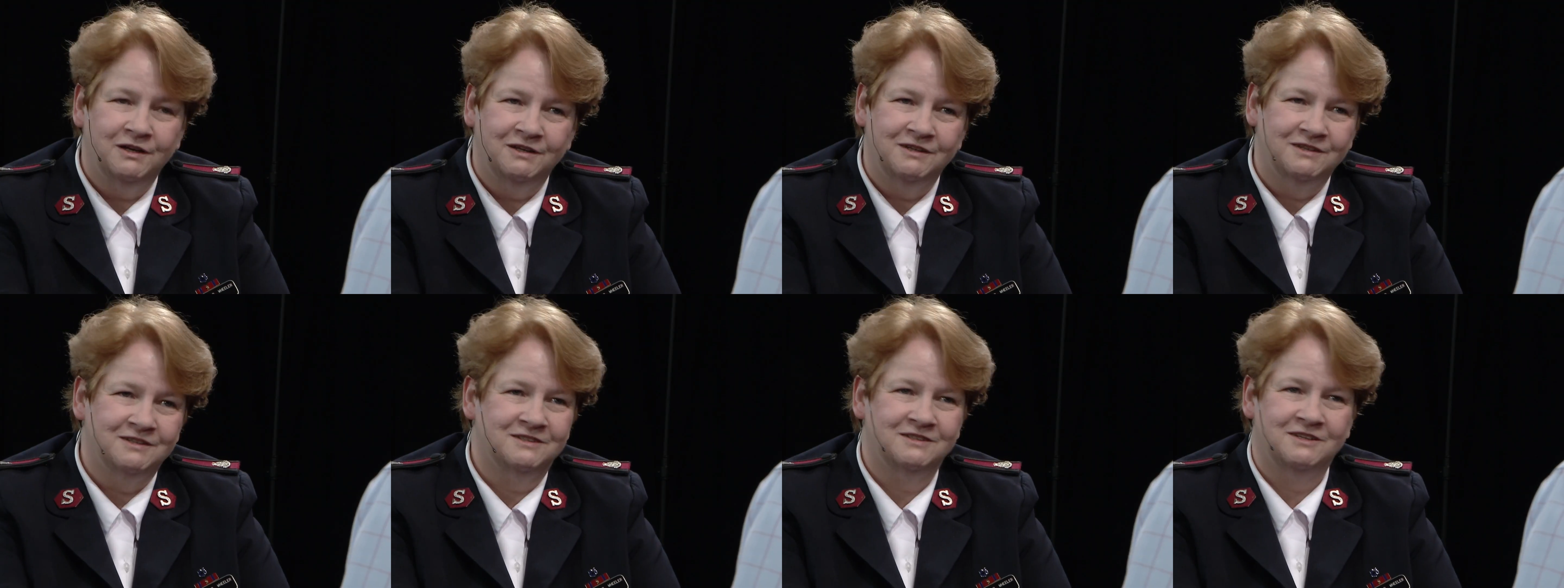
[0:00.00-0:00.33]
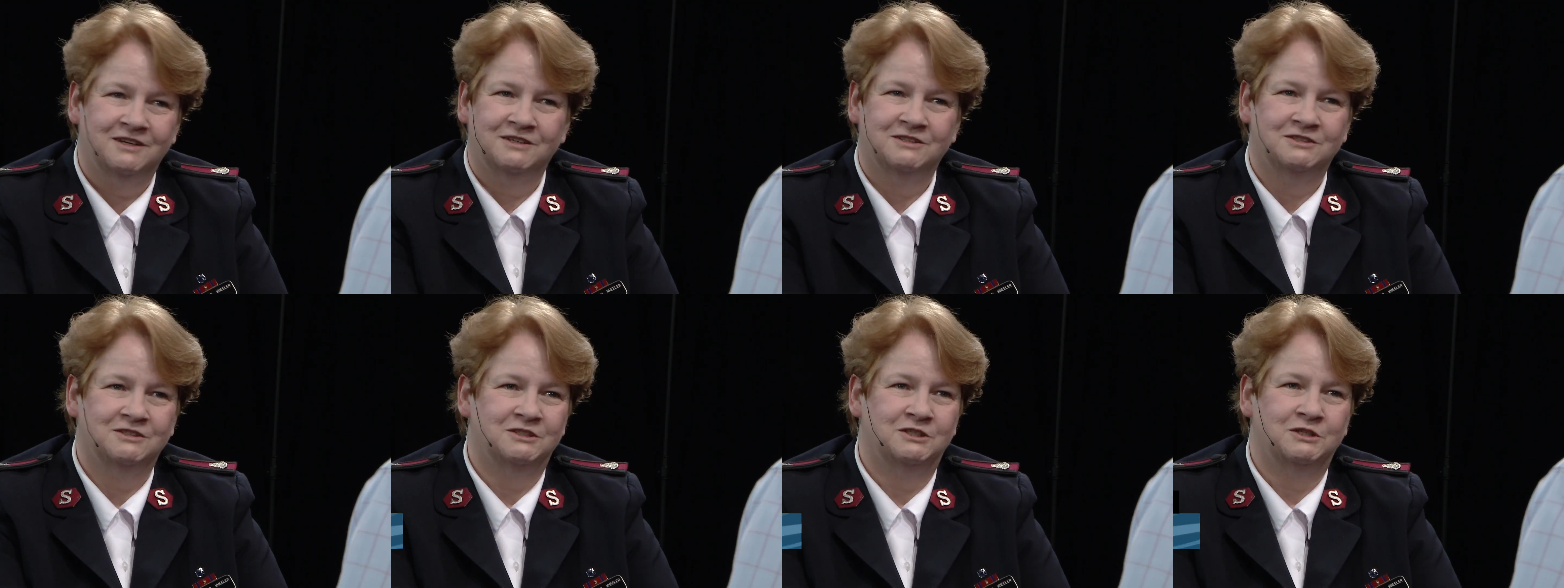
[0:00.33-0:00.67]
It's
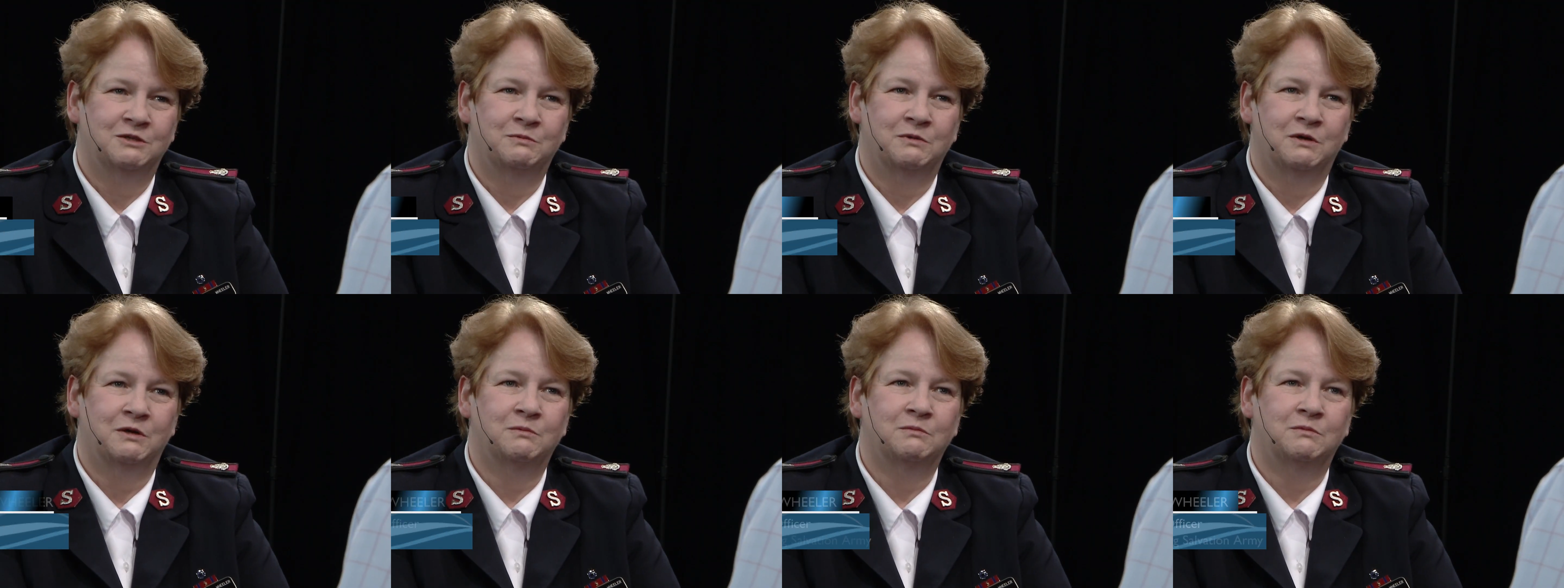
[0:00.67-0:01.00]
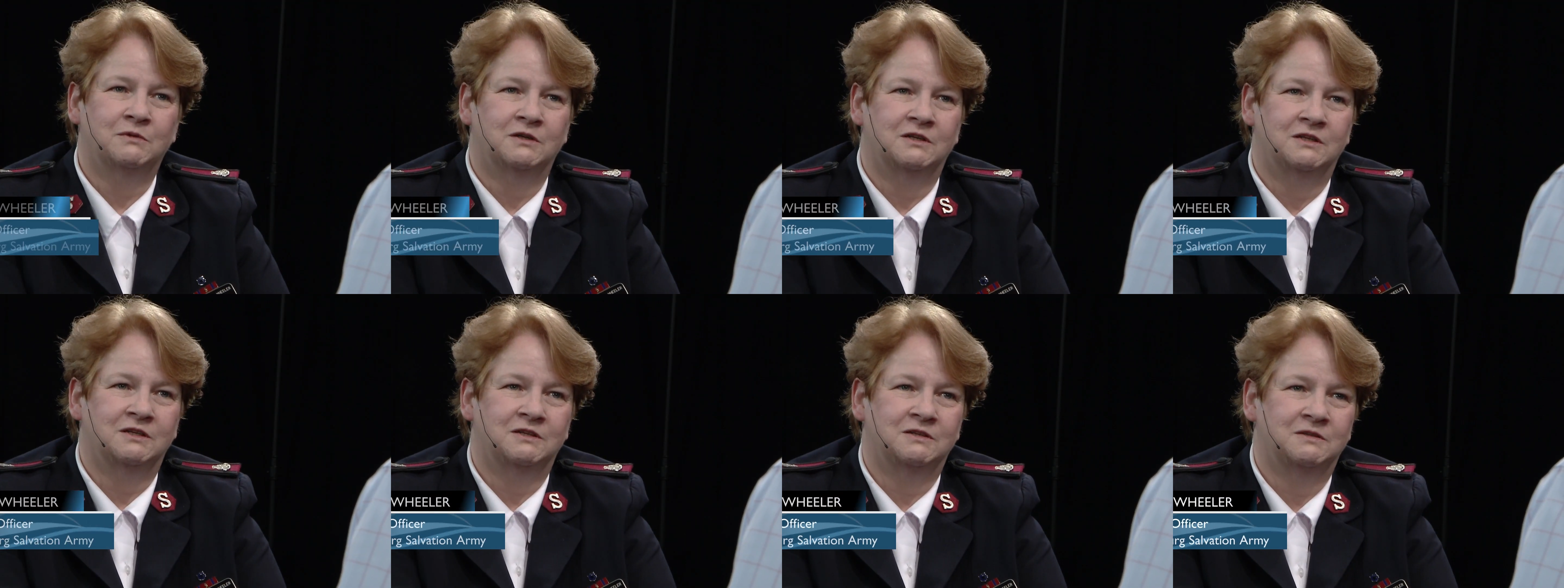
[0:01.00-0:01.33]
not just about
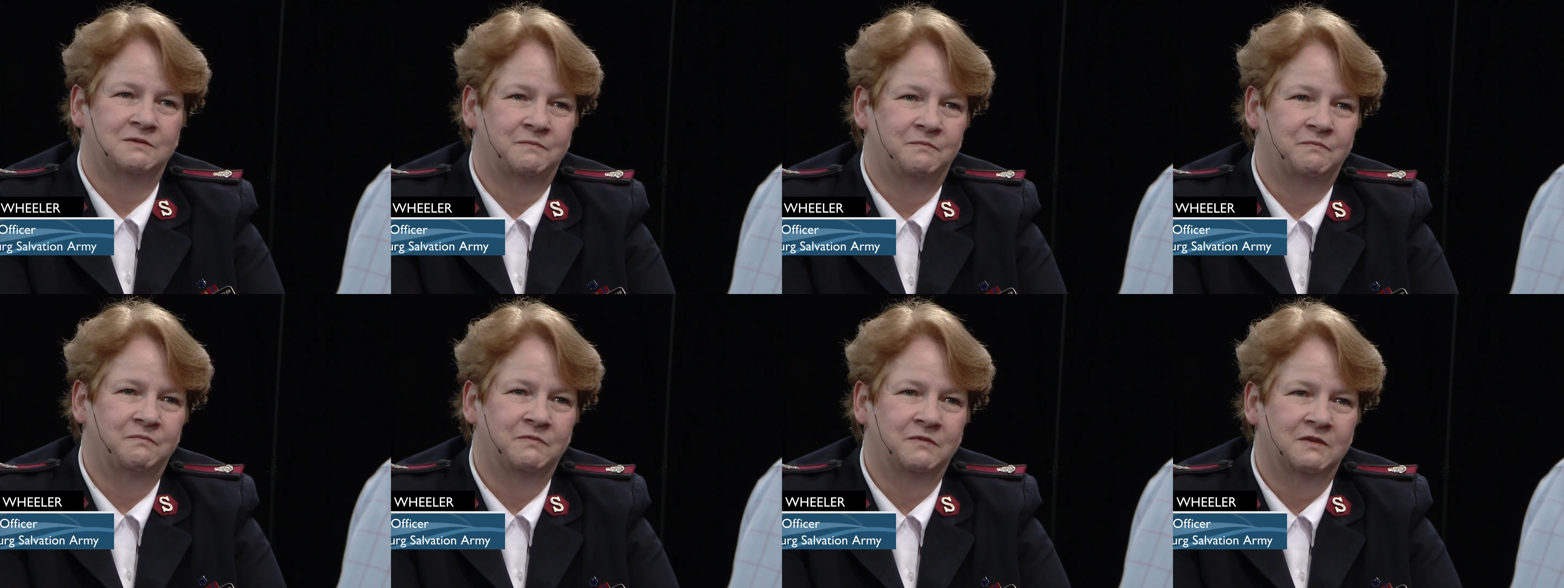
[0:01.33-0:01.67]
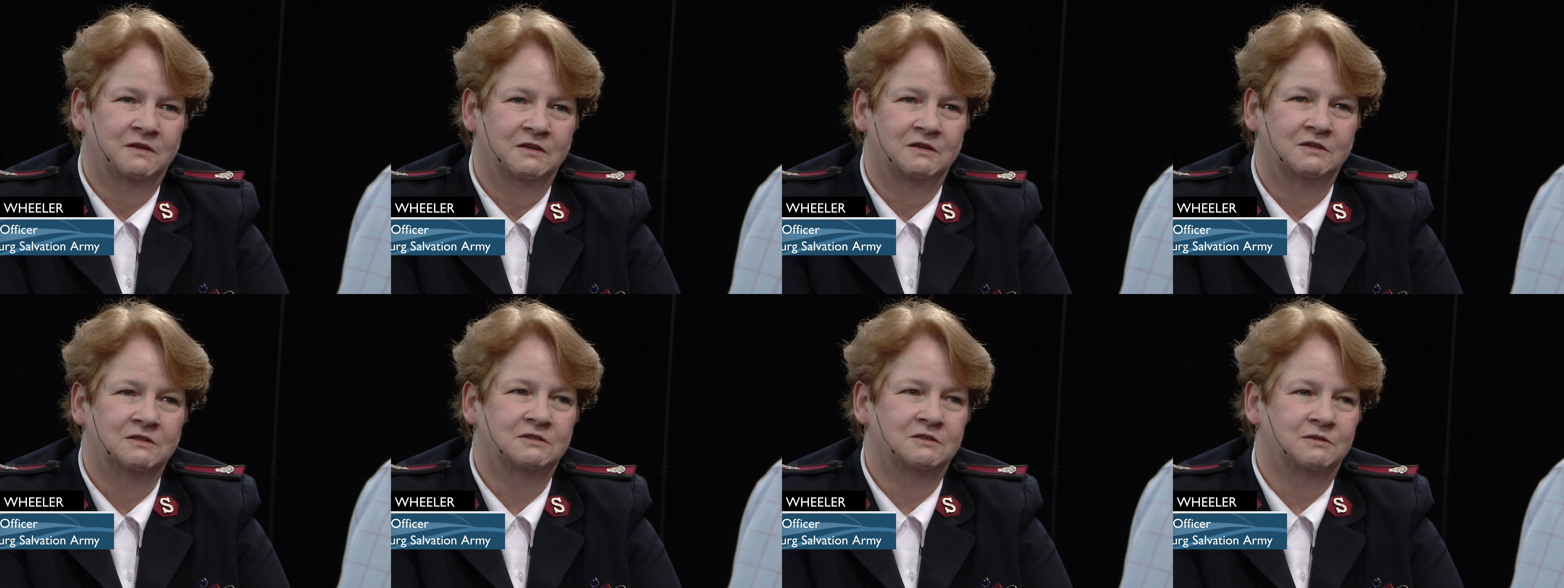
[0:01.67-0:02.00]
money.
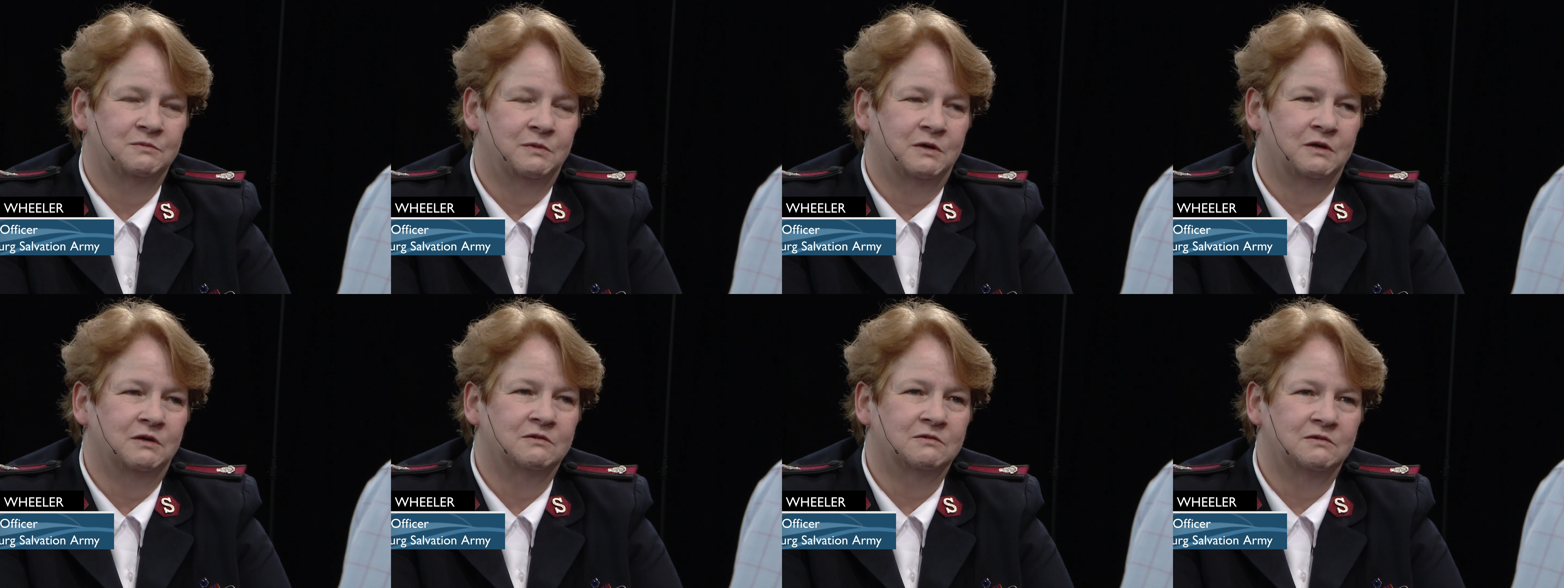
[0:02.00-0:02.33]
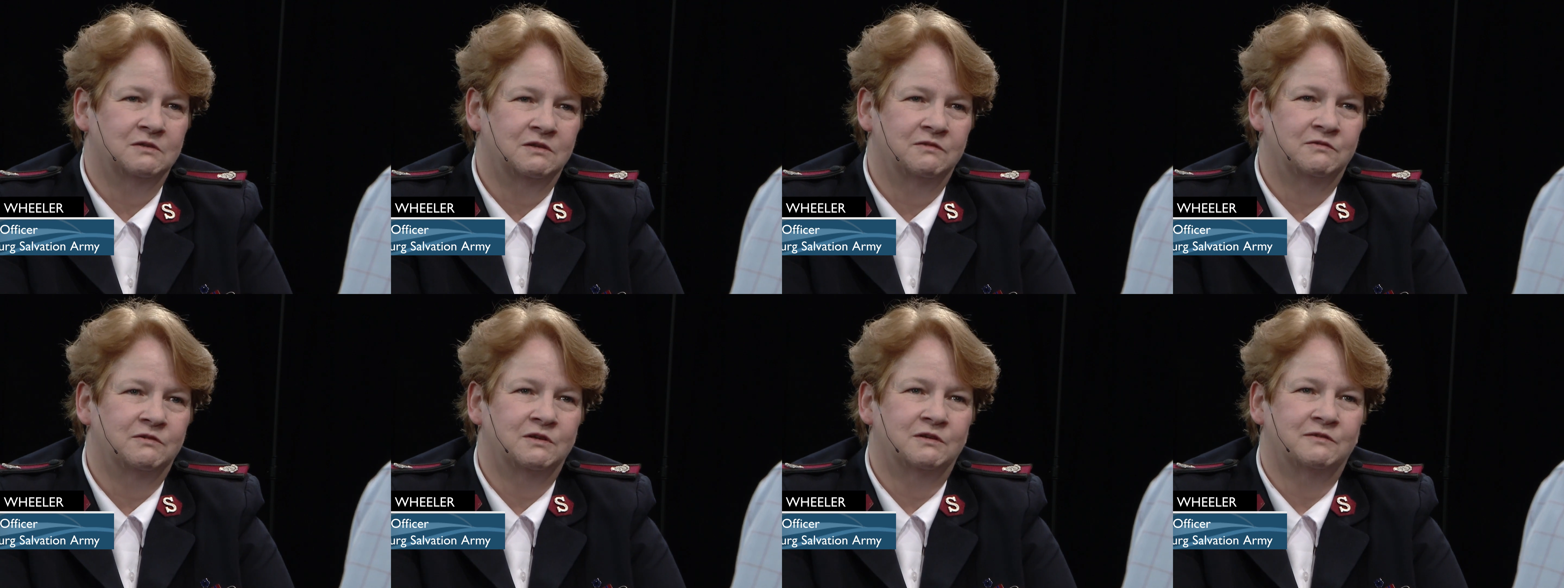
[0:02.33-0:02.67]
It's
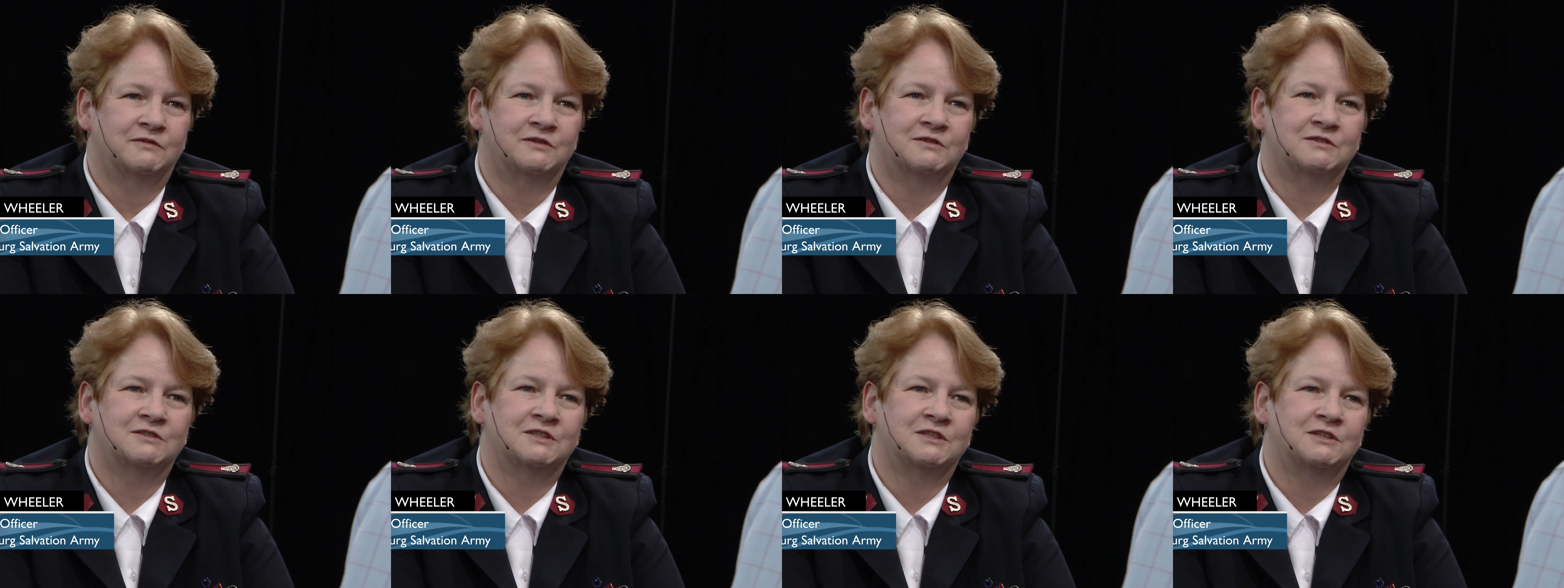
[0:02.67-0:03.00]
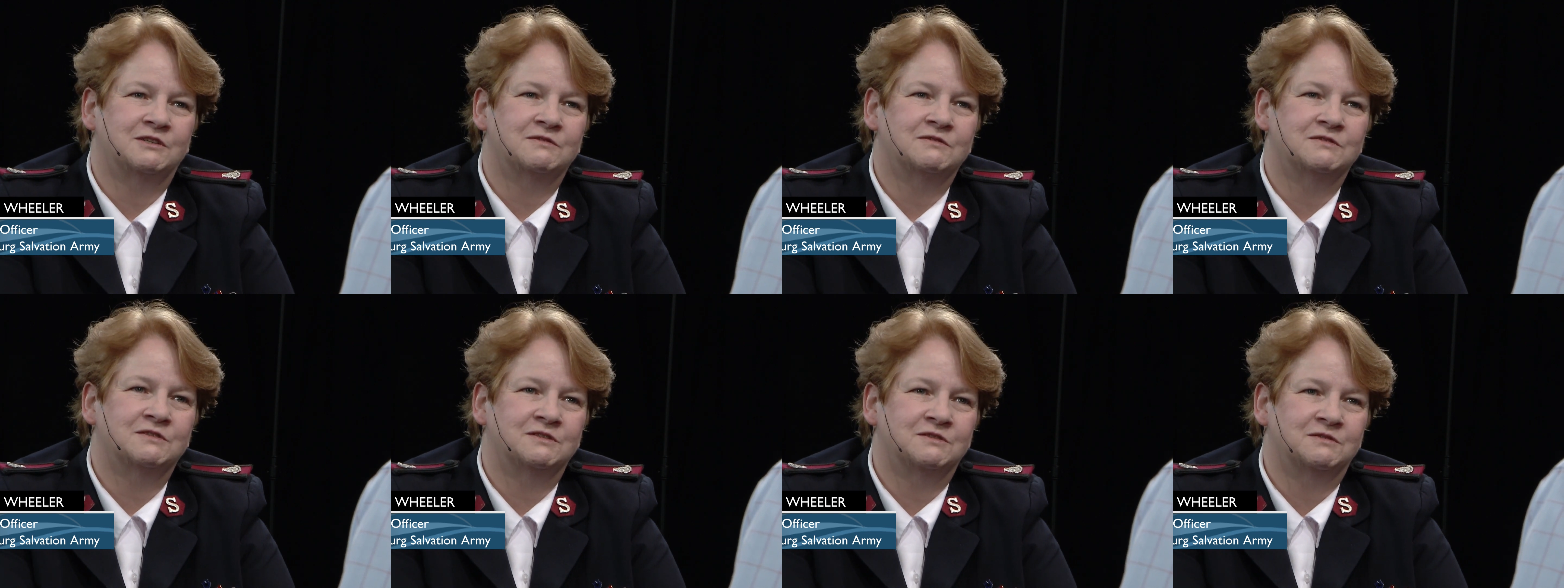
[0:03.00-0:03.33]
about giving of
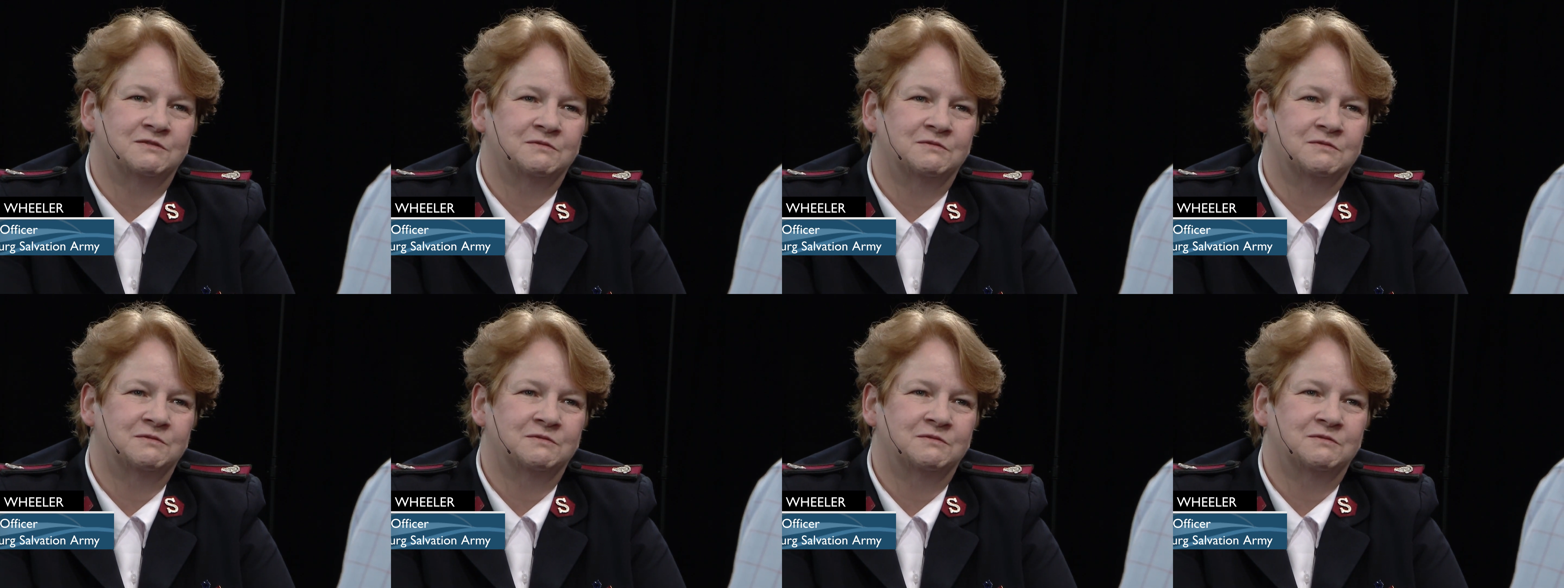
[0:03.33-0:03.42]
ourselves,